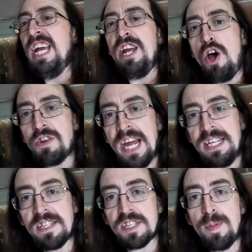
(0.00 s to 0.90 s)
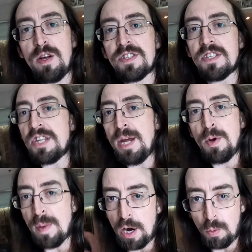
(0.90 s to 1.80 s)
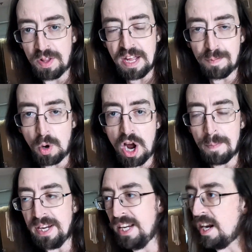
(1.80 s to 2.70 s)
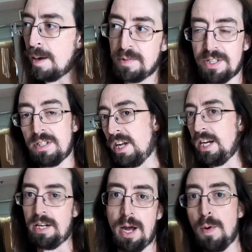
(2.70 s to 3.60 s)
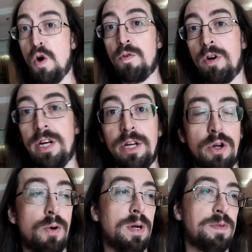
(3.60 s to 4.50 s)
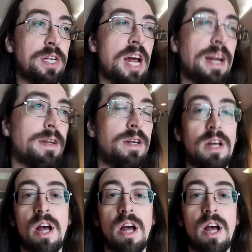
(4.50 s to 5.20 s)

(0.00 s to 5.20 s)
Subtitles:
it all tastes and smells the same no matter what they've brought me, and I'm just like, I'm over it, you know what I'm saying?